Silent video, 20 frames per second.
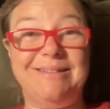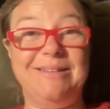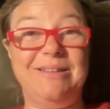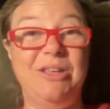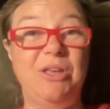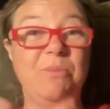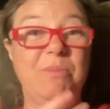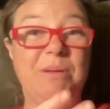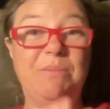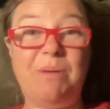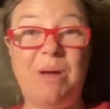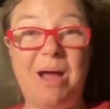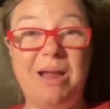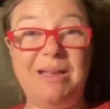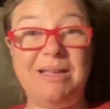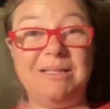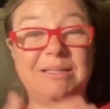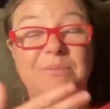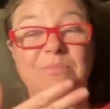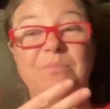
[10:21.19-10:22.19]
Human
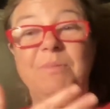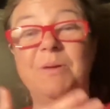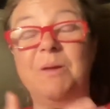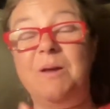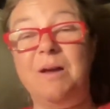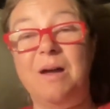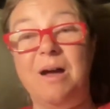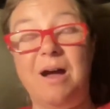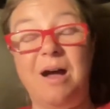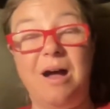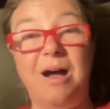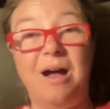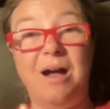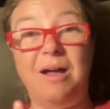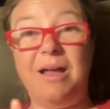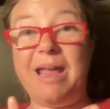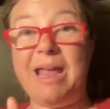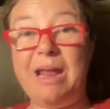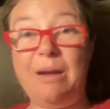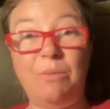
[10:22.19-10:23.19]
bodies
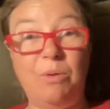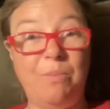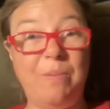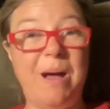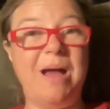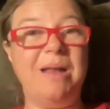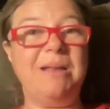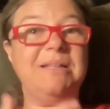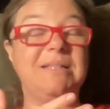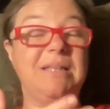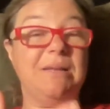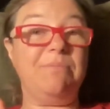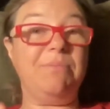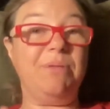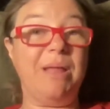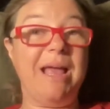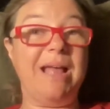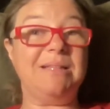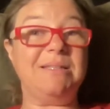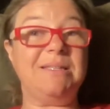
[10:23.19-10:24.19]
uh, animal bodies and
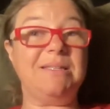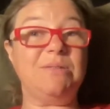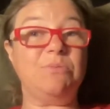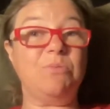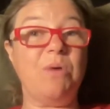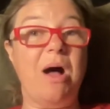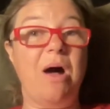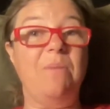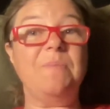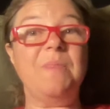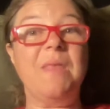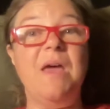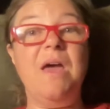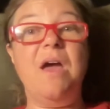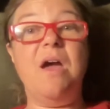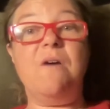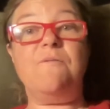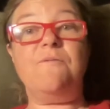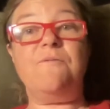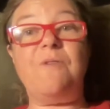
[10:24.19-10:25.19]
plants as well.
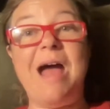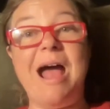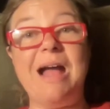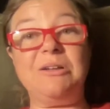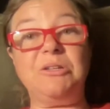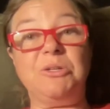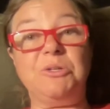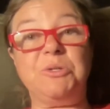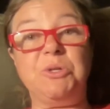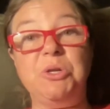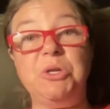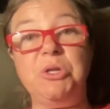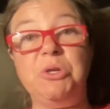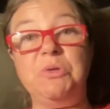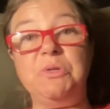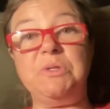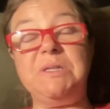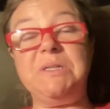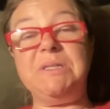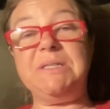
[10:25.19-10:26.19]
Fractals are
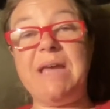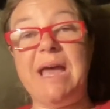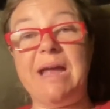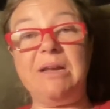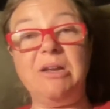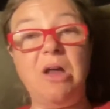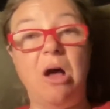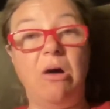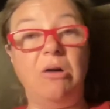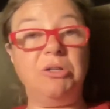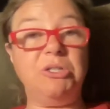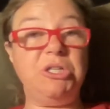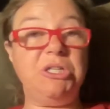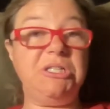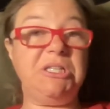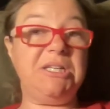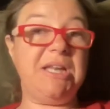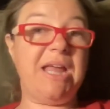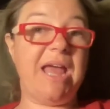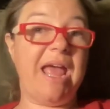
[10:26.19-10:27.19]
used in technology
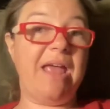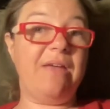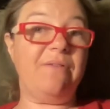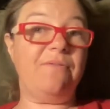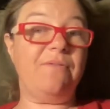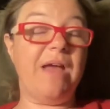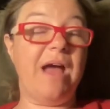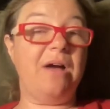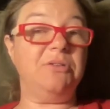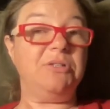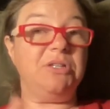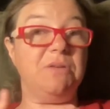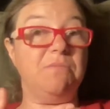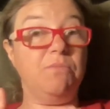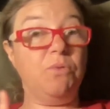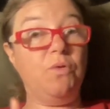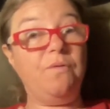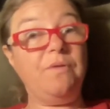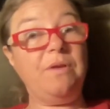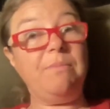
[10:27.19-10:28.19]
today, found
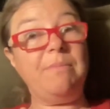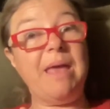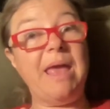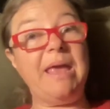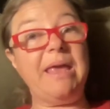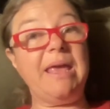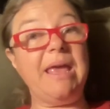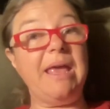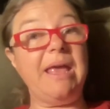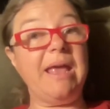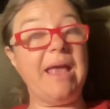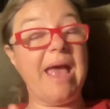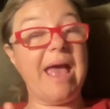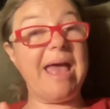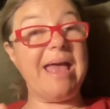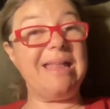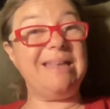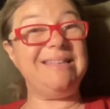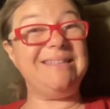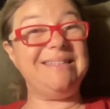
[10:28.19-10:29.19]
in movie making
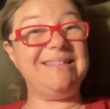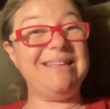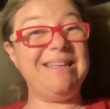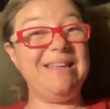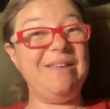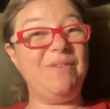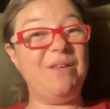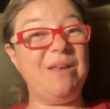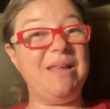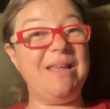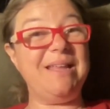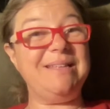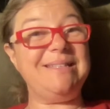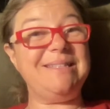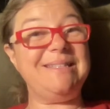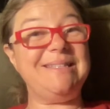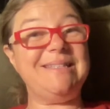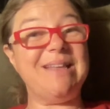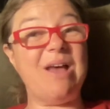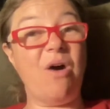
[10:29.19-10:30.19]
and even in
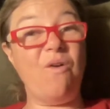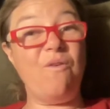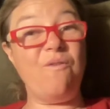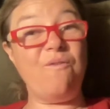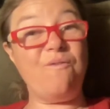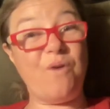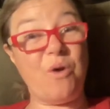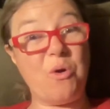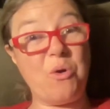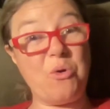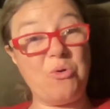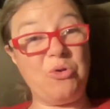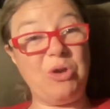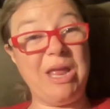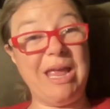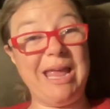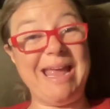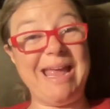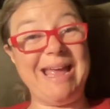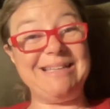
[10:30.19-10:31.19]
cell phone
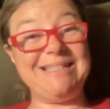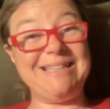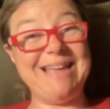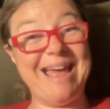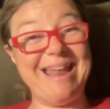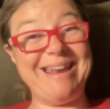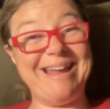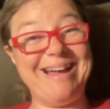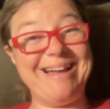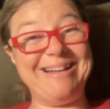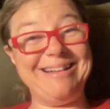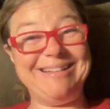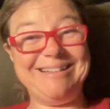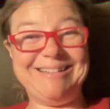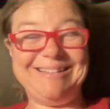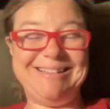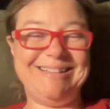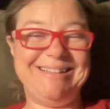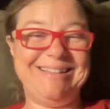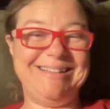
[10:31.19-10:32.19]
antenna.
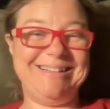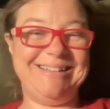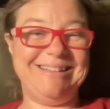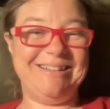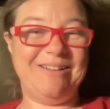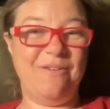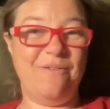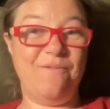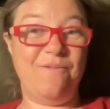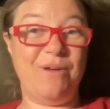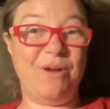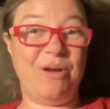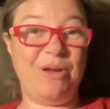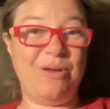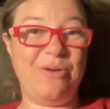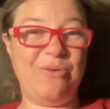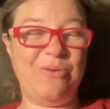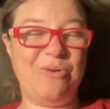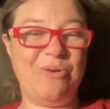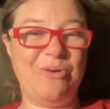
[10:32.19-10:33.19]

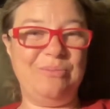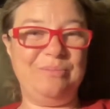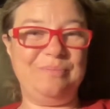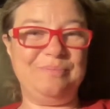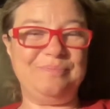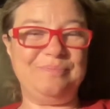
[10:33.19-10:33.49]
Very cool.